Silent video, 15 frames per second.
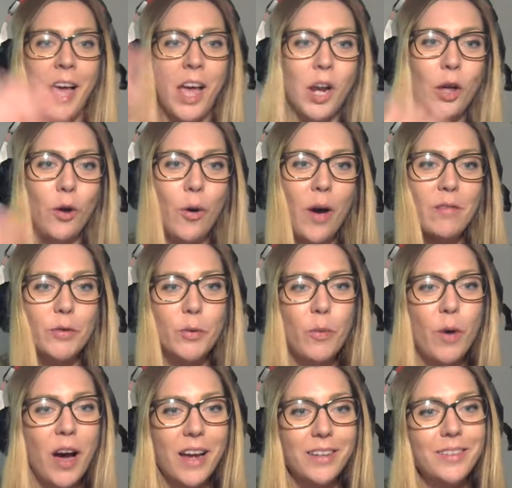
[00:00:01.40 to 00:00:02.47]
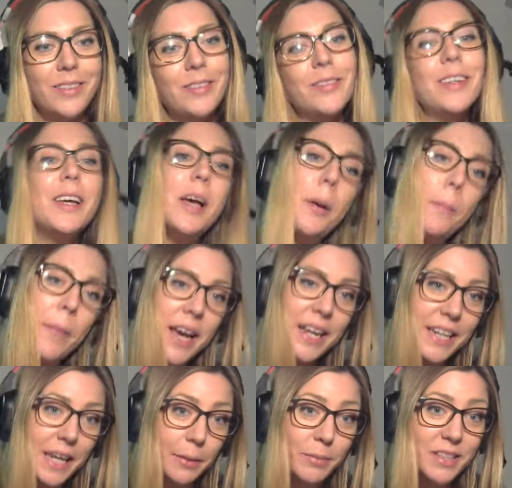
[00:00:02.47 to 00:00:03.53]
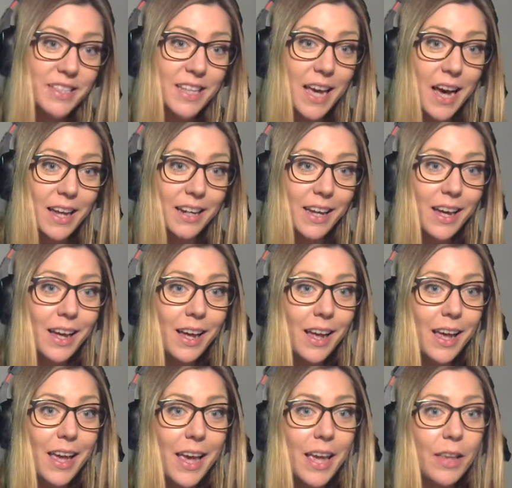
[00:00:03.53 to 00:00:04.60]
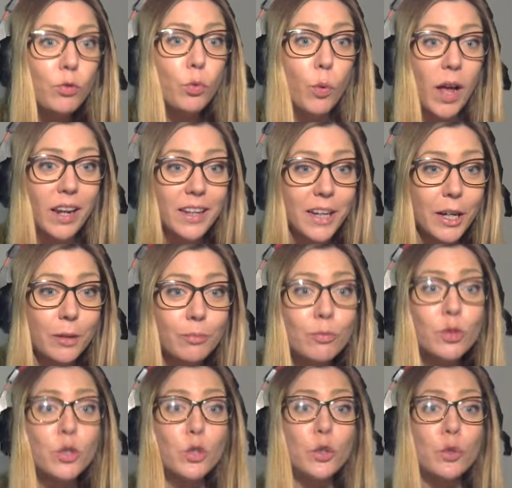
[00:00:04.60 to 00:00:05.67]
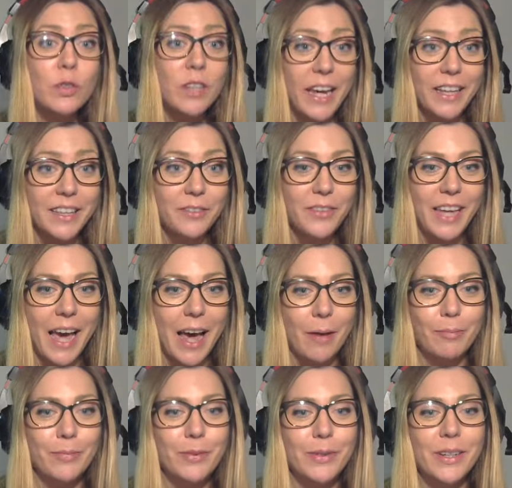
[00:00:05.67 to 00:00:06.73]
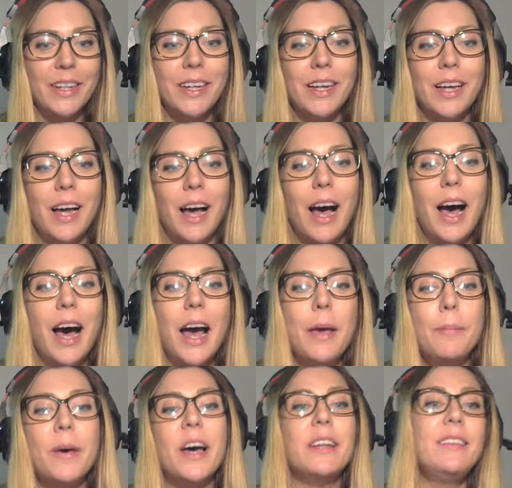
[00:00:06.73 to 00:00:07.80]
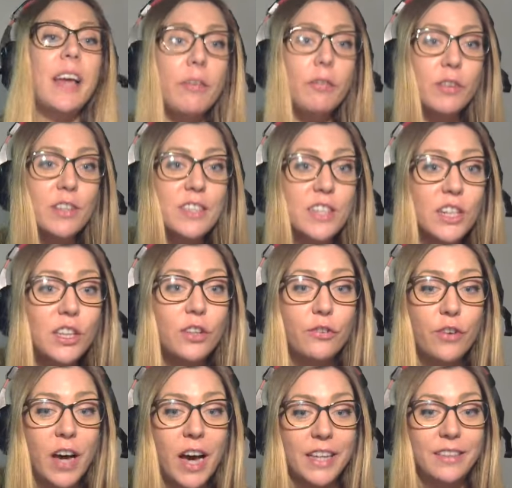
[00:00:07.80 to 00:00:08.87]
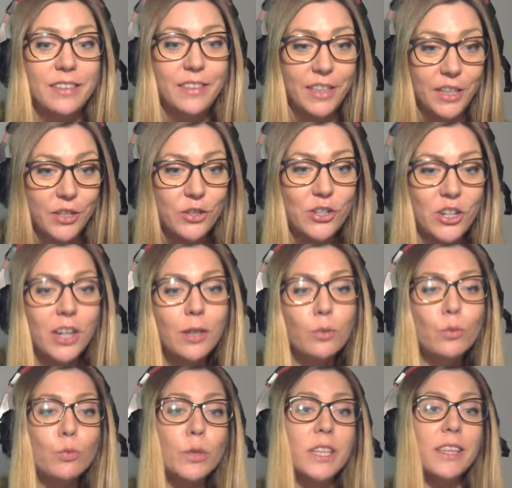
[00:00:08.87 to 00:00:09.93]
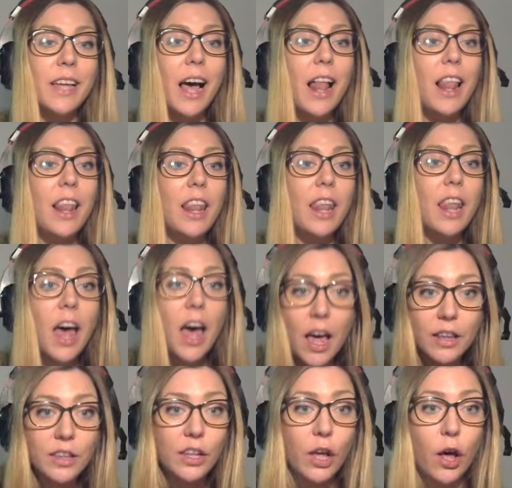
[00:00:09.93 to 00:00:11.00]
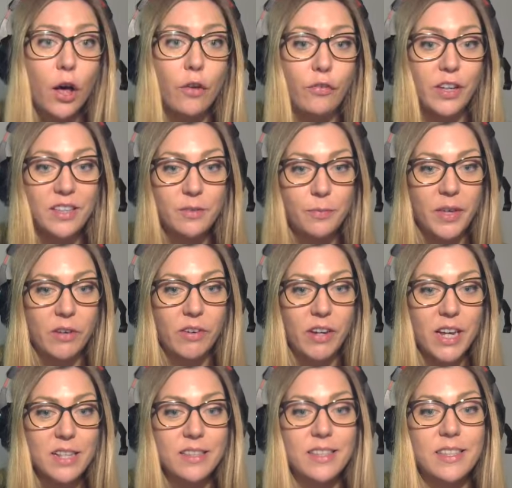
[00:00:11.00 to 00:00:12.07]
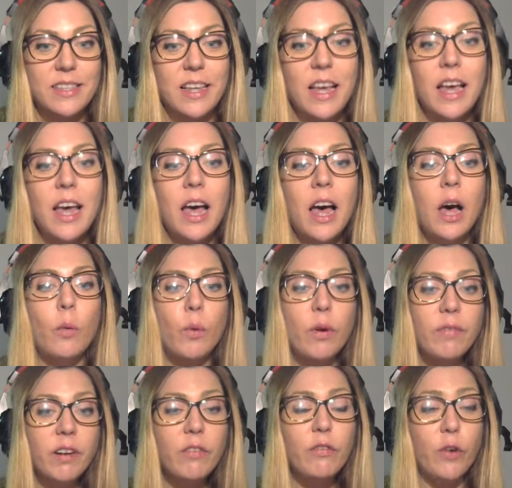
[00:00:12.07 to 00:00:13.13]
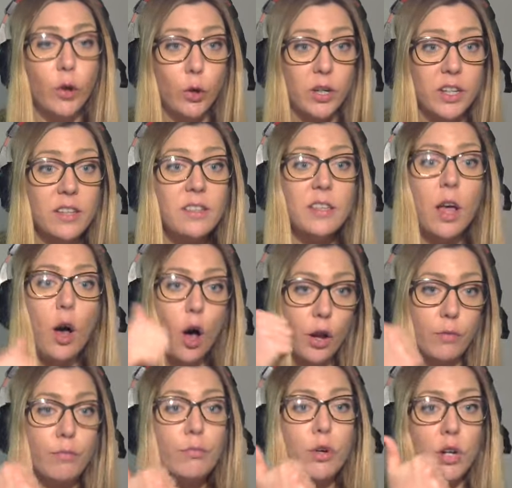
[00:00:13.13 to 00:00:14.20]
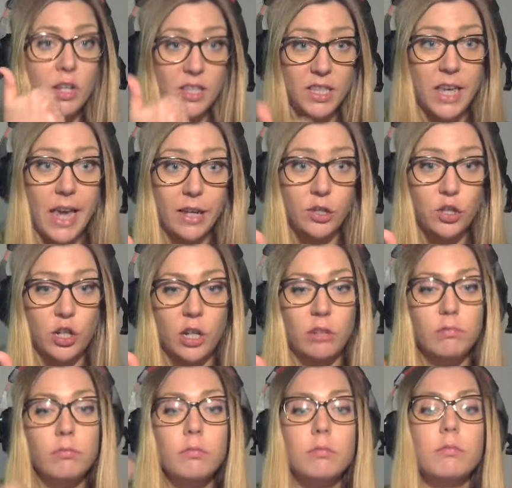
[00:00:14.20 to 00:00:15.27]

Hello, everyone. My name is Jana and welcome to Native Camp. I'm a TEFL certified teacher with a lot of experience. We will focus on pronunciation,